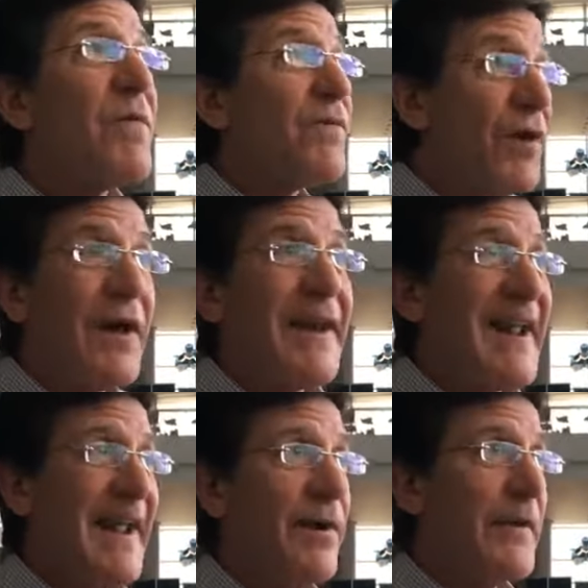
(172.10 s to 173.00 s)
flooded
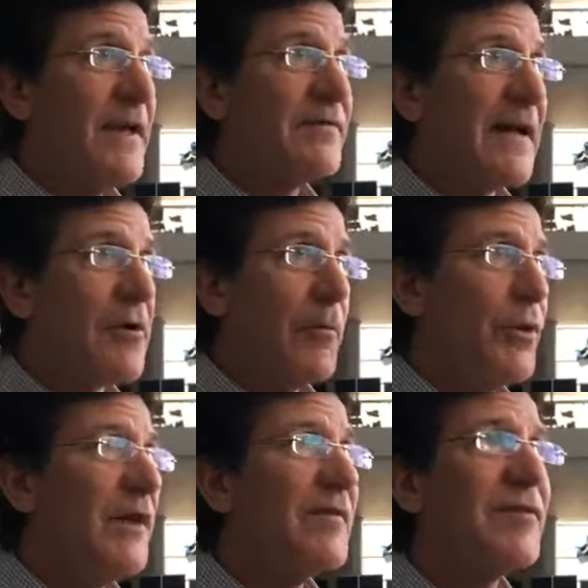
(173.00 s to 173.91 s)
areas and
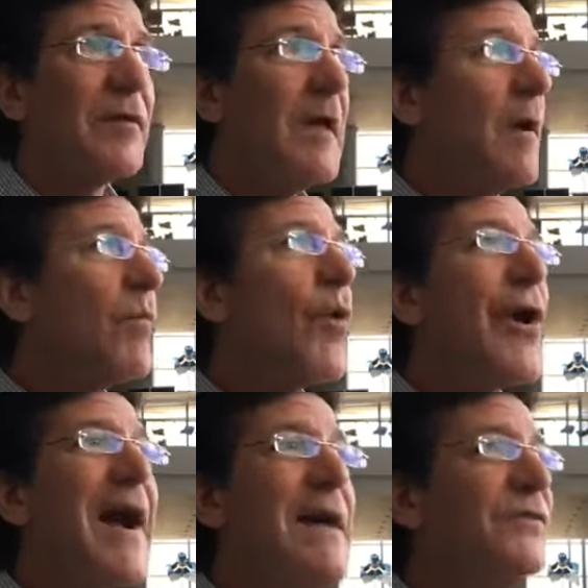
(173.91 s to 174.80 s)
communities
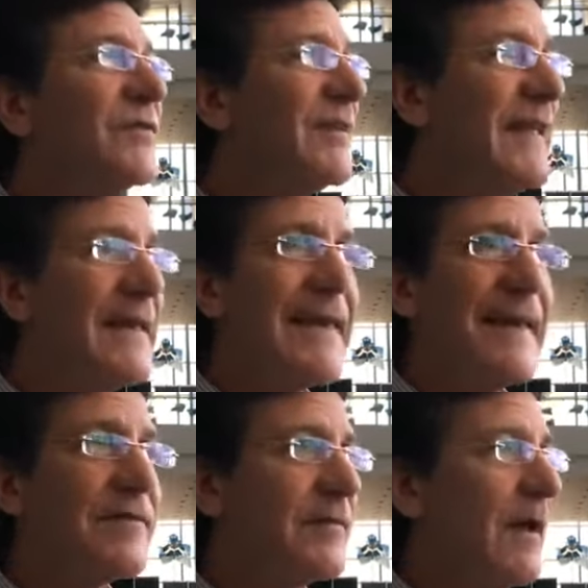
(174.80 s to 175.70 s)
where I've seen
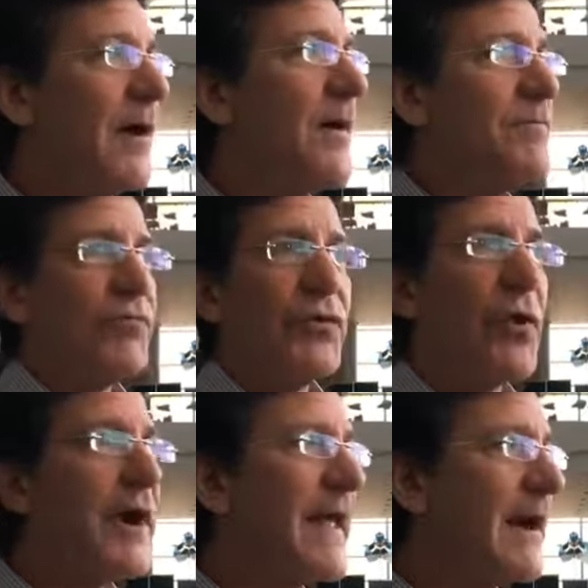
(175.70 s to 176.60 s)
kids
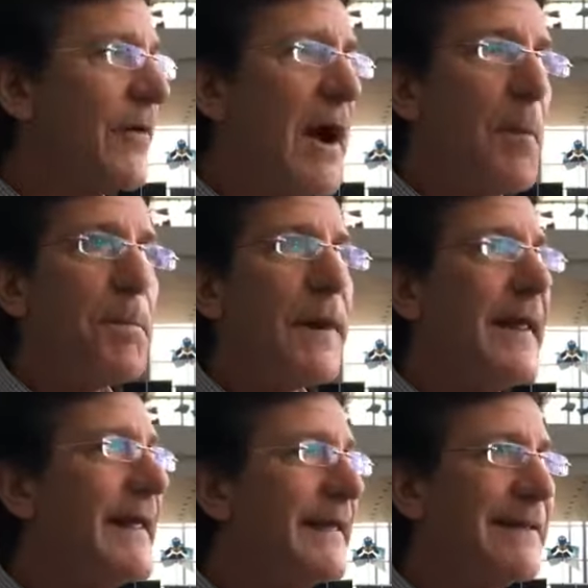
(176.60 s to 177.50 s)
running around,
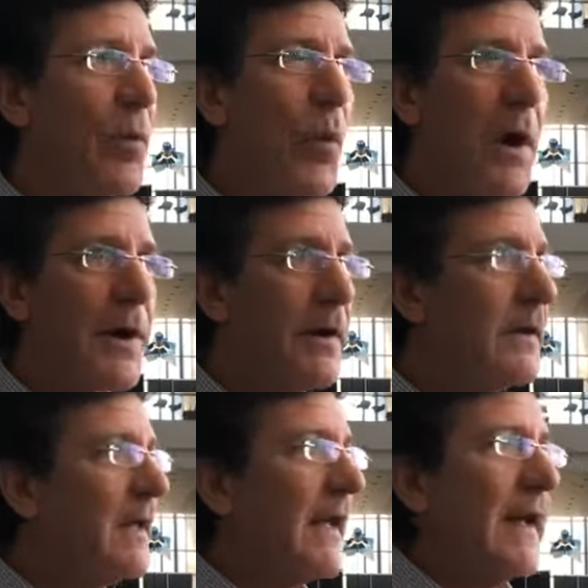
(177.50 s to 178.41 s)
playing in the water,
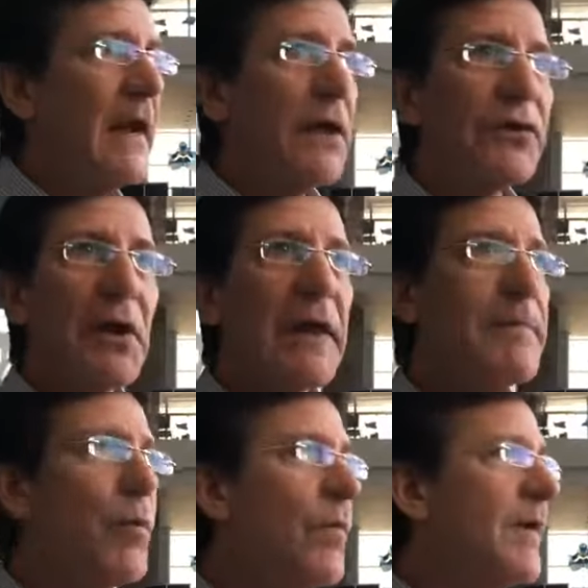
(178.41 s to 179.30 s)
elderly
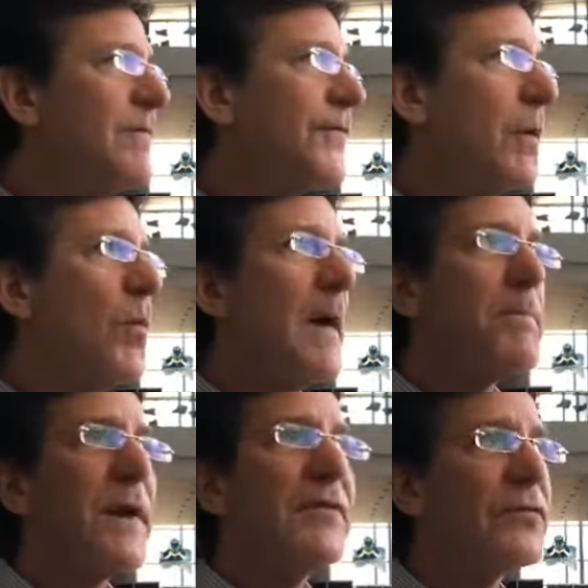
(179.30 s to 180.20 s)
moving from one
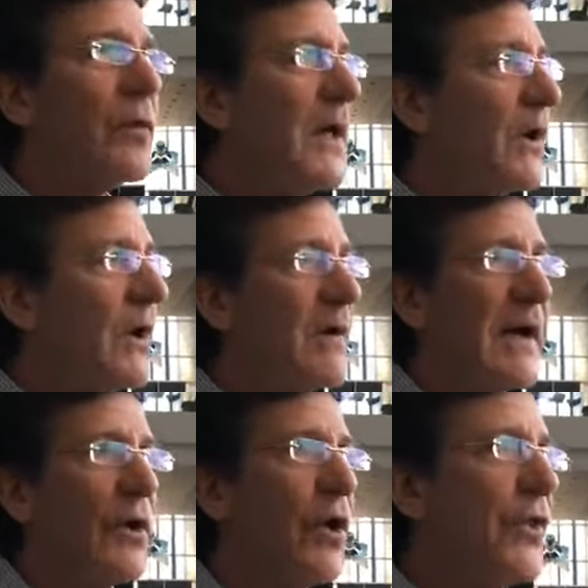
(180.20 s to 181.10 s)
place to
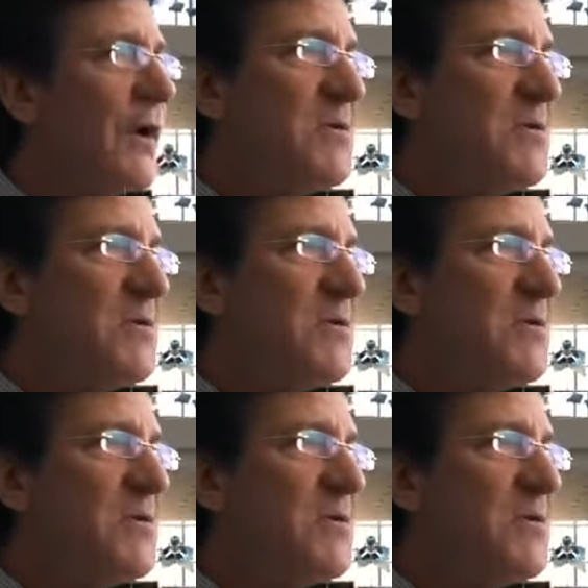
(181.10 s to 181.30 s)
another.